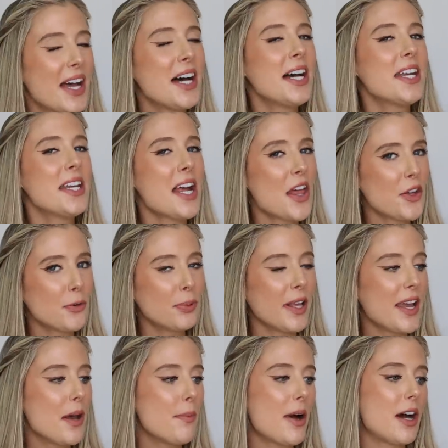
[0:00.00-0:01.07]
Another
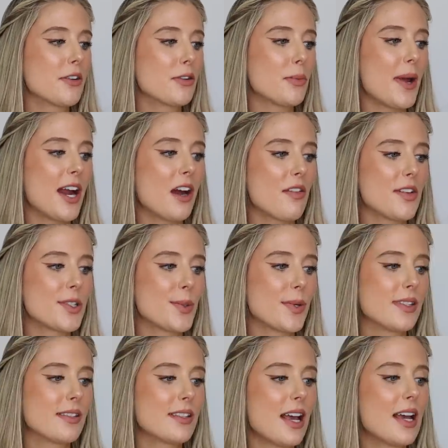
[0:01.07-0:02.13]
play at Bond Repair, this
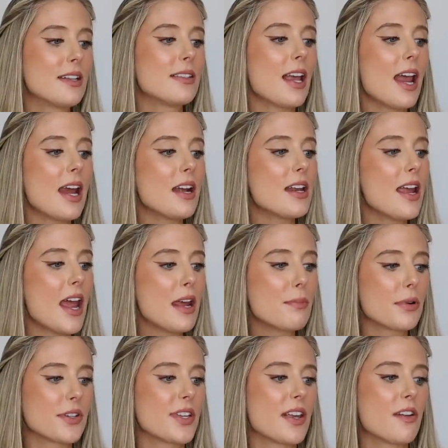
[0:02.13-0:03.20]
one says
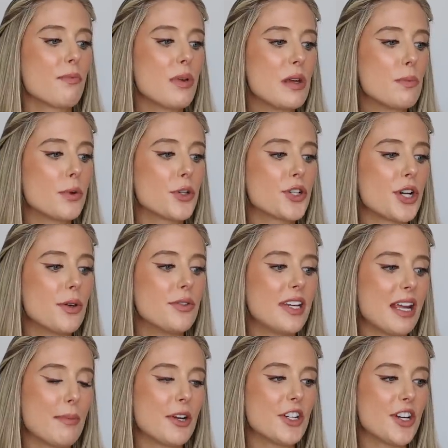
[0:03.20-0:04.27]
88% of people show
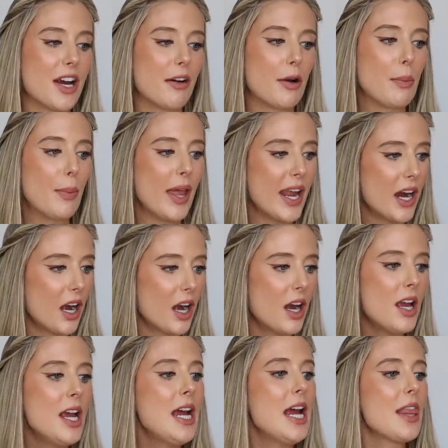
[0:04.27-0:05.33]
damaged hair
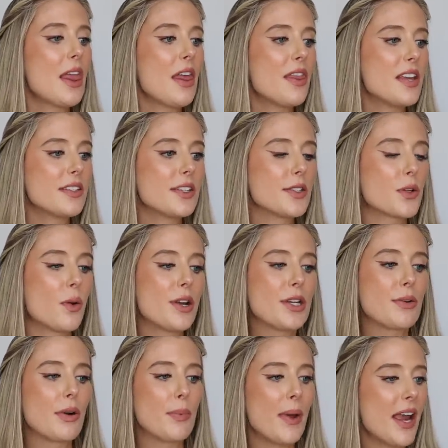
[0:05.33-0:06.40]
repair, that this is going
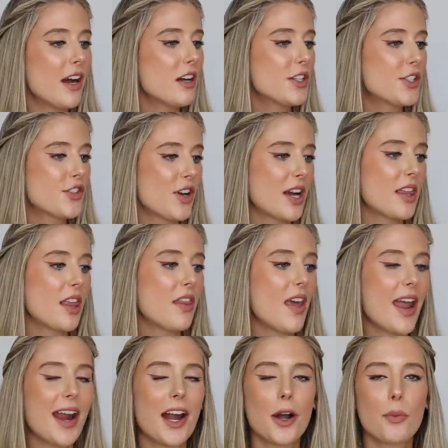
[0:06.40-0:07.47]
to repair and strengthen
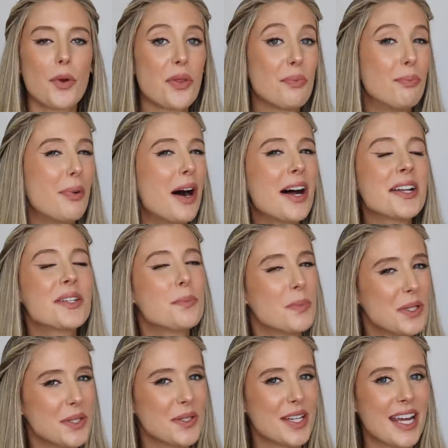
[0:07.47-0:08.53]
the hair with bond
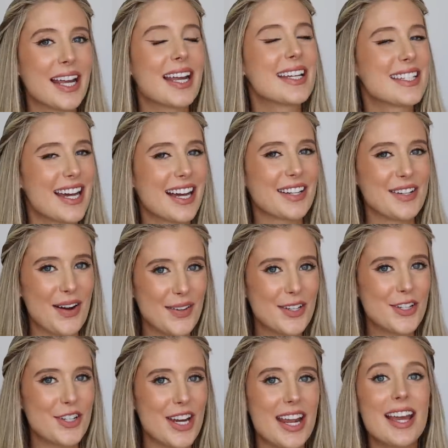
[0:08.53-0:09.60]
building
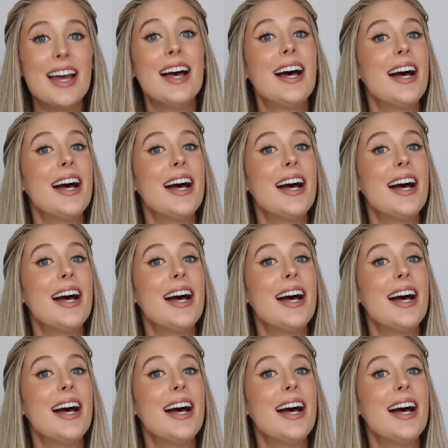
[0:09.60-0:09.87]
technology.